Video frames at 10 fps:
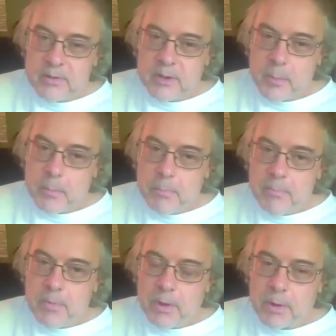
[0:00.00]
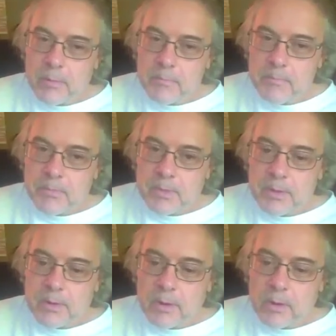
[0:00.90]
uh, our,
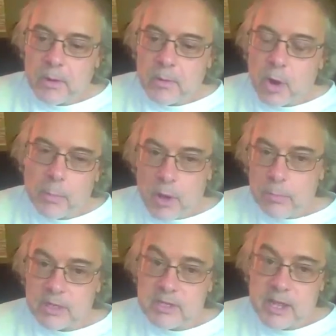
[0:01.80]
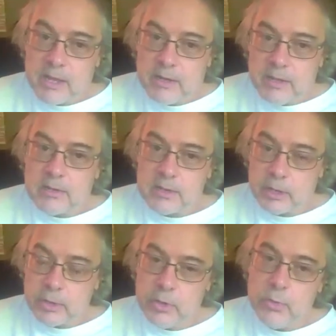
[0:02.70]
Our, our, our public sanity is.
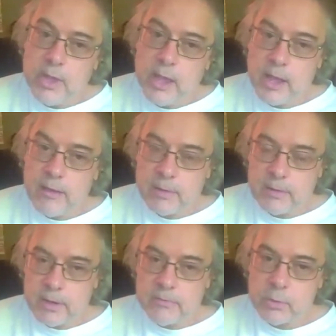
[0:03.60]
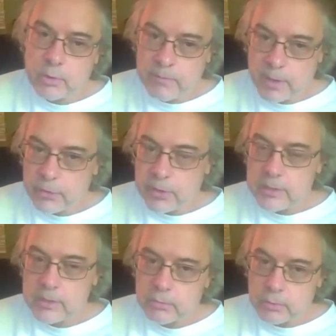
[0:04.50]
Like, do we have enough sort of healthy
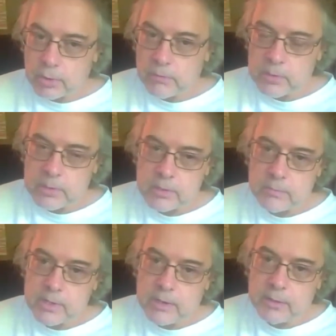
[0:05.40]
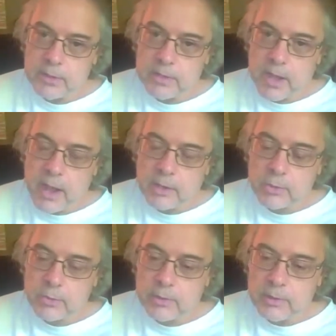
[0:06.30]
central nervous systems out there to
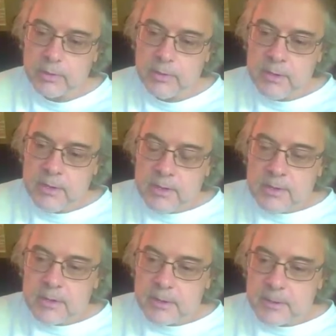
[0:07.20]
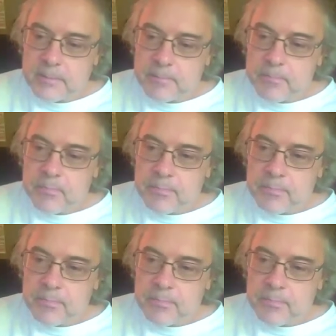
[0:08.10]
actually Um,